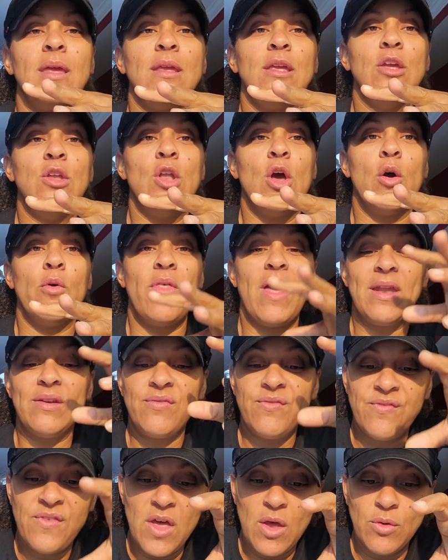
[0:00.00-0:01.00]
you know, that
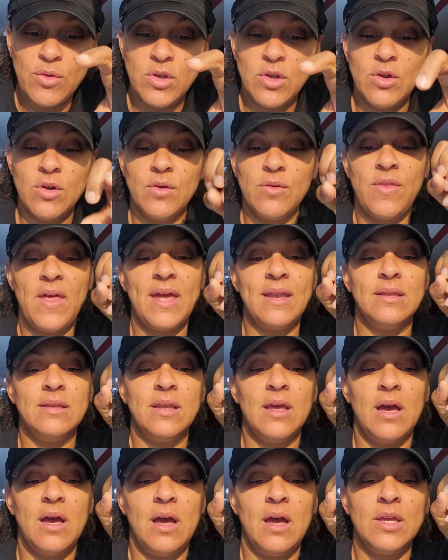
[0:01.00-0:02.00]
failure,
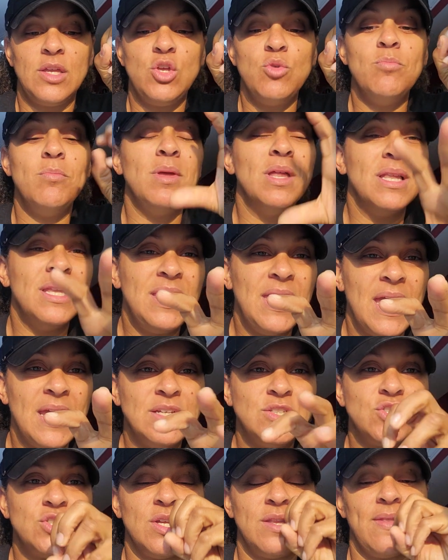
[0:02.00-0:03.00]
that uh,
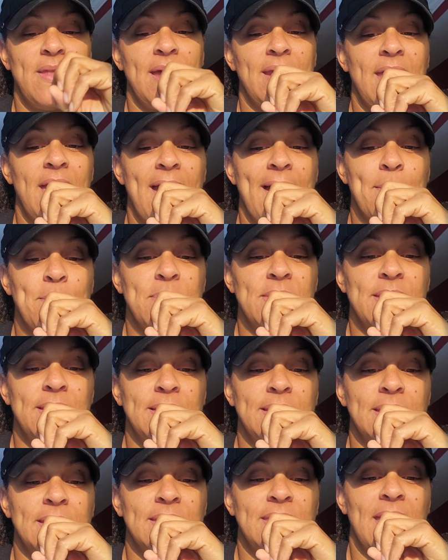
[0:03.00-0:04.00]
humiliation that
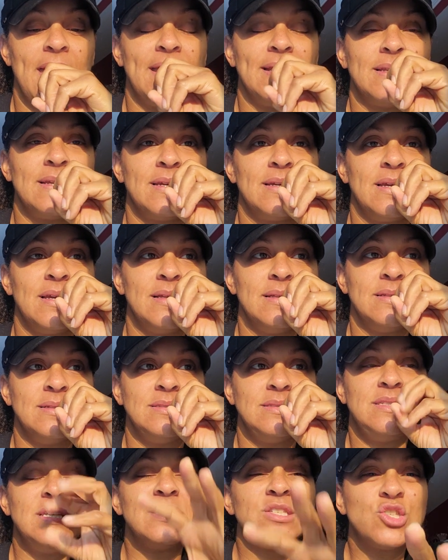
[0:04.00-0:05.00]
happened, that
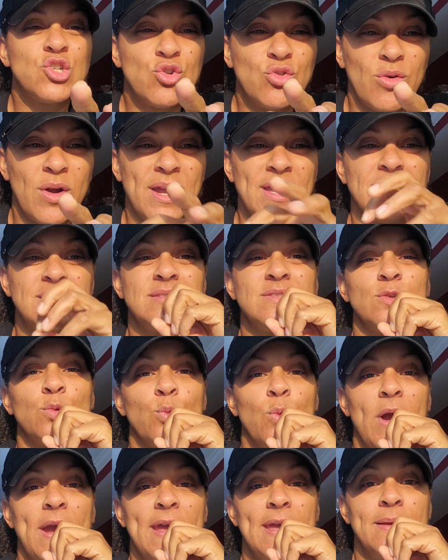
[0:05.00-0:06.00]
disgrace,
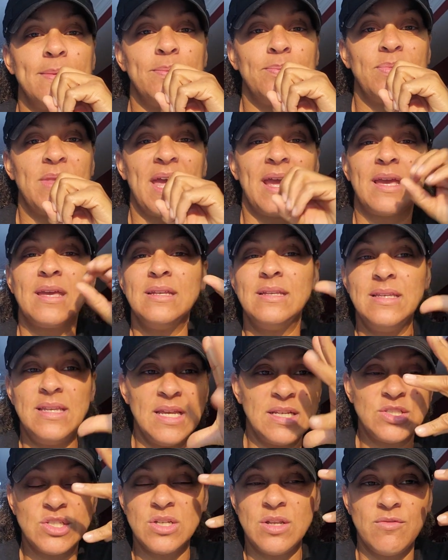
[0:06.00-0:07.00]
right? That
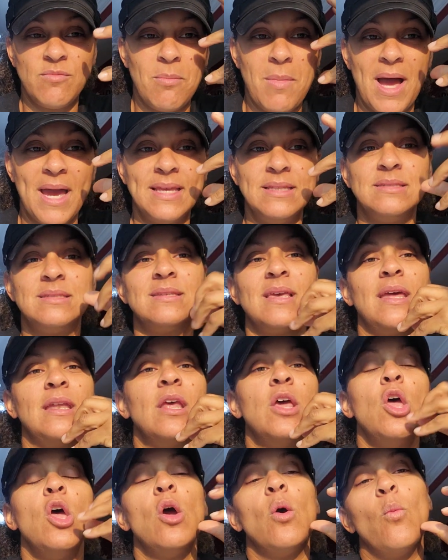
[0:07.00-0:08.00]
condition of mindset.
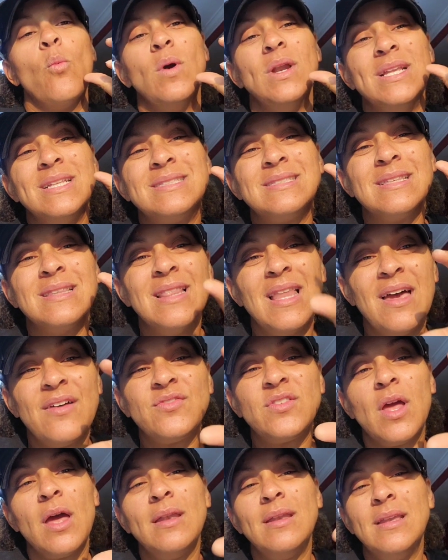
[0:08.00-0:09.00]
When it's
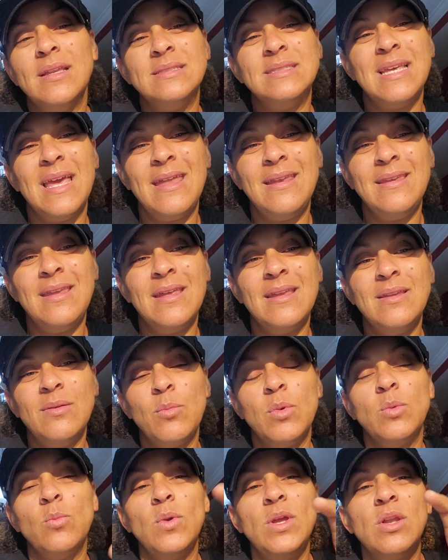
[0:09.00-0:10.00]
left
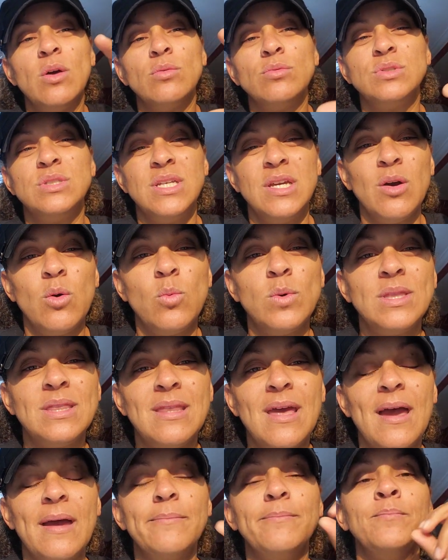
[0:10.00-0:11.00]
unintended, when we don't deal with
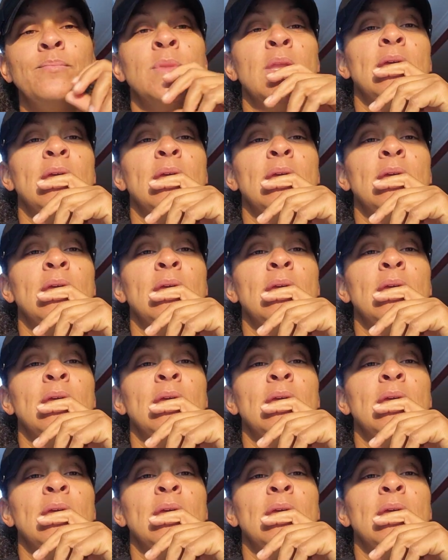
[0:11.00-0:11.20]
that